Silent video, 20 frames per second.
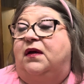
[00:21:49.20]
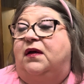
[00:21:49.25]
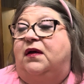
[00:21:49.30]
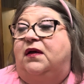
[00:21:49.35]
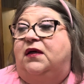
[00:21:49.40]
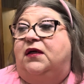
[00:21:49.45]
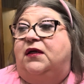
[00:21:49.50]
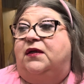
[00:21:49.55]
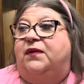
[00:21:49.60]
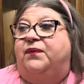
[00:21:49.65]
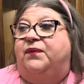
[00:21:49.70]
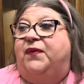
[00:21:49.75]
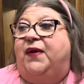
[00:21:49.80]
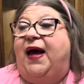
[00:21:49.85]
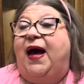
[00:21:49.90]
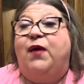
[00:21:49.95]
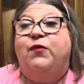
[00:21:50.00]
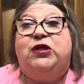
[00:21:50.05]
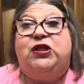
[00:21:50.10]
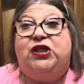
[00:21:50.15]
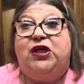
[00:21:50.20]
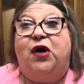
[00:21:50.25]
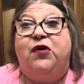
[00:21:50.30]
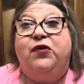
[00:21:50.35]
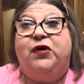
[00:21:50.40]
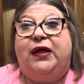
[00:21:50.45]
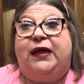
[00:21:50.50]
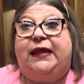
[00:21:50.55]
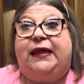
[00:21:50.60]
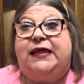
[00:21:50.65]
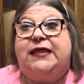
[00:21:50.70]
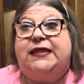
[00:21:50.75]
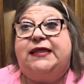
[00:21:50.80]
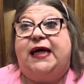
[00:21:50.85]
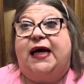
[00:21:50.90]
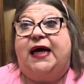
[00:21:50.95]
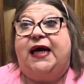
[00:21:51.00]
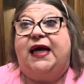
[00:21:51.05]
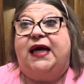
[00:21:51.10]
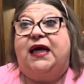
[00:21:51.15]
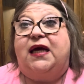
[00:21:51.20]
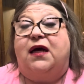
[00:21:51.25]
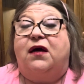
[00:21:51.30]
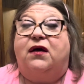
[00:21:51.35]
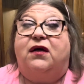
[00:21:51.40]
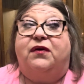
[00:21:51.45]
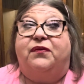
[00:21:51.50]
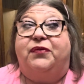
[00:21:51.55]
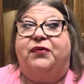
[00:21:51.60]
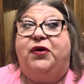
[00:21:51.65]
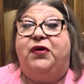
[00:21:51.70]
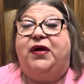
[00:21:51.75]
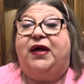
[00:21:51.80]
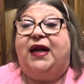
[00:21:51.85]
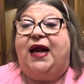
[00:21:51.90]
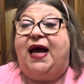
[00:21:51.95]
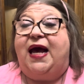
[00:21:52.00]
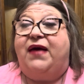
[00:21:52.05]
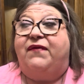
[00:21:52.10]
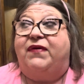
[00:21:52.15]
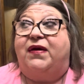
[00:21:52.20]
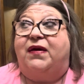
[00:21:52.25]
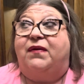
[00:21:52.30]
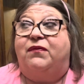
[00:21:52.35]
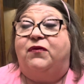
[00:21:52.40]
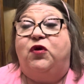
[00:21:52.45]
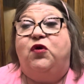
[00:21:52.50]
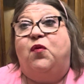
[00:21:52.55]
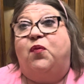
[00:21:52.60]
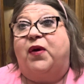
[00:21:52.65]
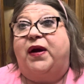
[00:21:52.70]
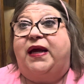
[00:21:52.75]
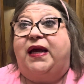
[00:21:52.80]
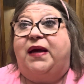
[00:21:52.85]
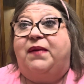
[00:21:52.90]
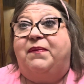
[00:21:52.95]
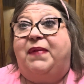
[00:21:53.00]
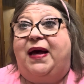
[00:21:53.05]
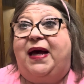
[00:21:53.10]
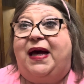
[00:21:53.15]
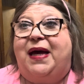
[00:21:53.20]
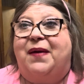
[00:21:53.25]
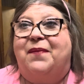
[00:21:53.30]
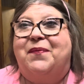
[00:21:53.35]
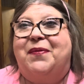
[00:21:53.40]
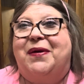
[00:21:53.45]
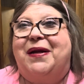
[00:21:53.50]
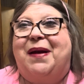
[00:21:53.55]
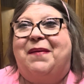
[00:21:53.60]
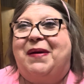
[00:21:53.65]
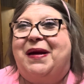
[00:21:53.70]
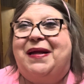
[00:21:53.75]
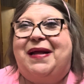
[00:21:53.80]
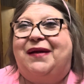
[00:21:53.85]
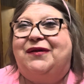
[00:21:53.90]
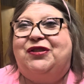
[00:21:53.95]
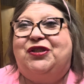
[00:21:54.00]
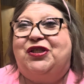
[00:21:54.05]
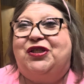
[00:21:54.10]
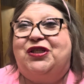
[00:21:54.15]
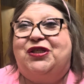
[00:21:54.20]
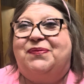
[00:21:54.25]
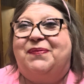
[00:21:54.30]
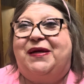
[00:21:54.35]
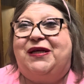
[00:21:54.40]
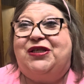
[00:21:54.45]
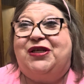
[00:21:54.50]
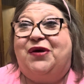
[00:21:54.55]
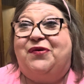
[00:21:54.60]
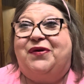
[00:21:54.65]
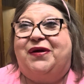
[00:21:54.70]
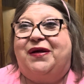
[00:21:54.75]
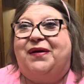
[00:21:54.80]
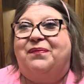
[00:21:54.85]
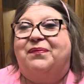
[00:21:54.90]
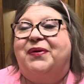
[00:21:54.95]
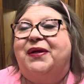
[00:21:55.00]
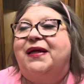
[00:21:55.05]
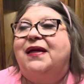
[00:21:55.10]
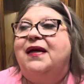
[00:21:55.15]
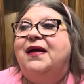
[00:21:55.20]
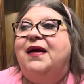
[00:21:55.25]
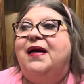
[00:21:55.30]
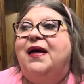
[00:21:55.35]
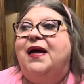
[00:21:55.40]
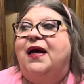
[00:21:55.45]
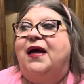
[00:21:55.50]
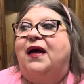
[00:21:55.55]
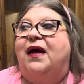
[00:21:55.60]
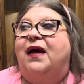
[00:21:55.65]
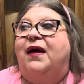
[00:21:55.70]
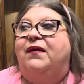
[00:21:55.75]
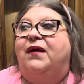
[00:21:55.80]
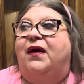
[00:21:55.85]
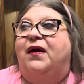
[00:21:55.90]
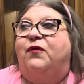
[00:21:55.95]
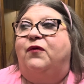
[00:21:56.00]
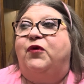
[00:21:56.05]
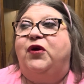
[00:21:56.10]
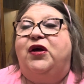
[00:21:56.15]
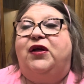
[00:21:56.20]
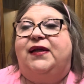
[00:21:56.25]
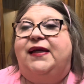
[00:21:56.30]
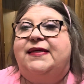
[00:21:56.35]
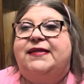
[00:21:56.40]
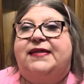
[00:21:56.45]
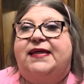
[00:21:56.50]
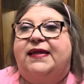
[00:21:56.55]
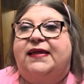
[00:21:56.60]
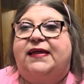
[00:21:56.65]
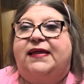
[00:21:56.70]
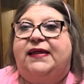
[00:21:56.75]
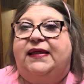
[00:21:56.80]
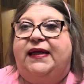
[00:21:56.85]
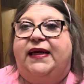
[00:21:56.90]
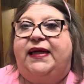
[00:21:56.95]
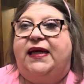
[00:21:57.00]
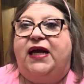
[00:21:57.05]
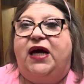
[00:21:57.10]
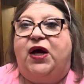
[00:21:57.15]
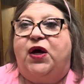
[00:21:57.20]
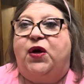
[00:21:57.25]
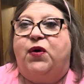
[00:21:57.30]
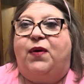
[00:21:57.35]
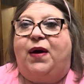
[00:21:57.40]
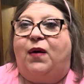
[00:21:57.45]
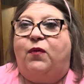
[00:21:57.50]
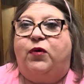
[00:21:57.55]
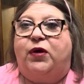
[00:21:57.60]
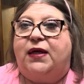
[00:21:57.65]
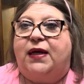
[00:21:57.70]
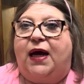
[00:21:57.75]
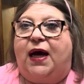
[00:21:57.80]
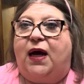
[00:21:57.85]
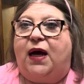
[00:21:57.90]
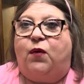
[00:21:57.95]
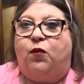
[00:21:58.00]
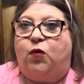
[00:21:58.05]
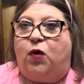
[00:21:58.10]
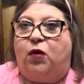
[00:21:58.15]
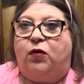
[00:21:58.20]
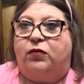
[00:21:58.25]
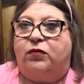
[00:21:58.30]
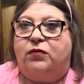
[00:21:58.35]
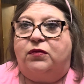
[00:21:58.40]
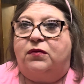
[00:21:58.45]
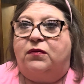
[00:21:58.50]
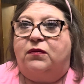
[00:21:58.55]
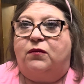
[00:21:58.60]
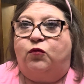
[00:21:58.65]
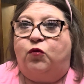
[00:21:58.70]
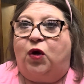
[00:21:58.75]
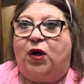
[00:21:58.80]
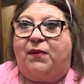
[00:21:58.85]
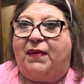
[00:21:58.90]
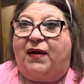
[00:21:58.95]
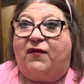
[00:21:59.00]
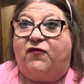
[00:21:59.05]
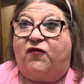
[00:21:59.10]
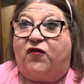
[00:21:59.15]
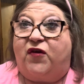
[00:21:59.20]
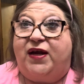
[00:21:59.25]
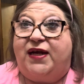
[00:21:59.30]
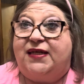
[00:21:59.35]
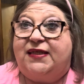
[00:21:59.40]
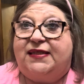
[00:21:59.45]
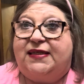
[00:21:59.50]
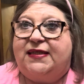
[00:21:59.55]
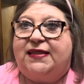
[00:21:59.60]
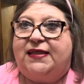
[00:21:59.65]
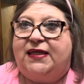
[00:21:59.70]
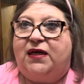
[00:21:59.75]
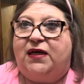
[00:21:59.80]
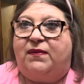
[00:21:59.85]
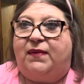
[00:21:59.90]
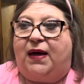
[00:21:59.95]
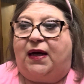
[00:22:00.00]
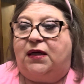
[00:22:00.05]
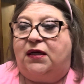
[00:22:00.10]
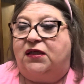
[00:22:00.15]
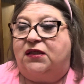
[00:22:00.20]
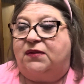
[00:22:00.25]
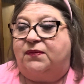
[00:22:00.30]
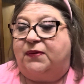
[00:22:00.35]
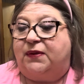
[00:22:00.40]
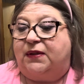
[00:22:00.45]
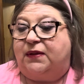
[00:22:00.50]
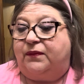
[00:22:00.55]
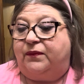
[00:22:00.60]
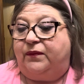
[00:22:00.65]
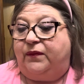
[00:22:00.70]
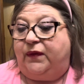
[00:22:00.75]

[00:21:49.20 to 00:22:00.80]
I would jokingly say, you can have him, you'll bring him back. But I mean, that's just me joking. But realistically, no, I would not want one of my friends to steal my husband.